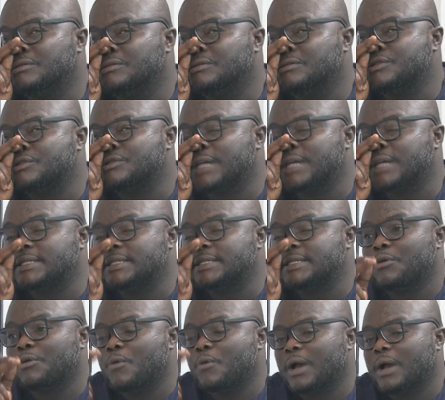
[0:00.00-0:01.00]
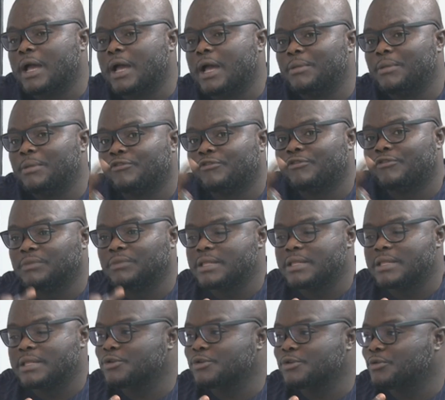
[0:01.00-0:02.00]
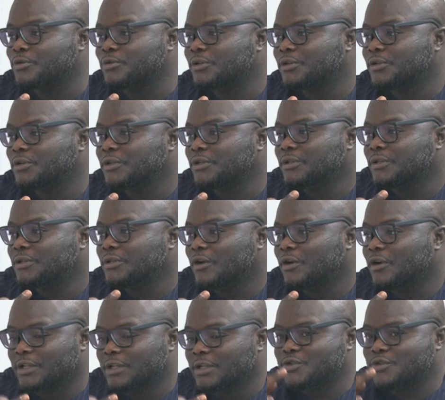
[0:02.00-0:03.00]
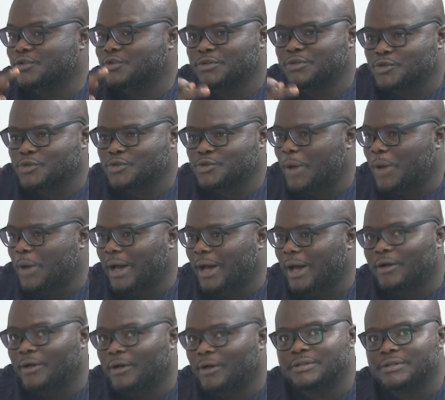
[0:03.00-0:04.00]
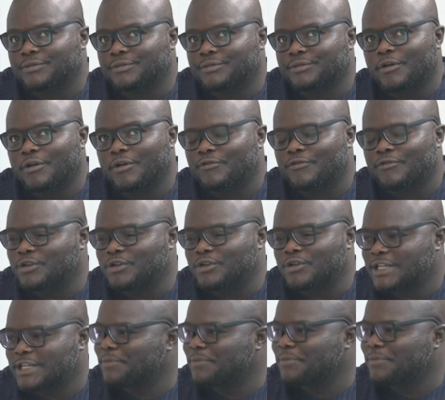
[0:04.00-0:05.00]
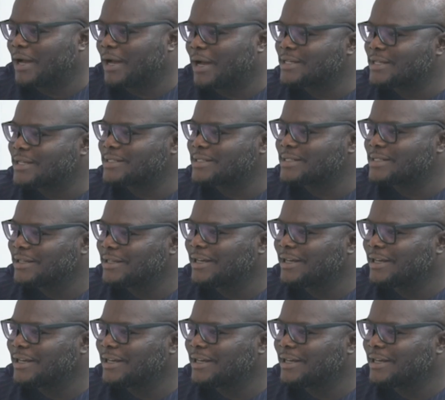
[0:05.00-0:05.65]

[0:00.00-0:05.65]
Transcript: Saturday when we were coming from Nalerigu, on the stretch, we saw about 3 or 4 GN banks.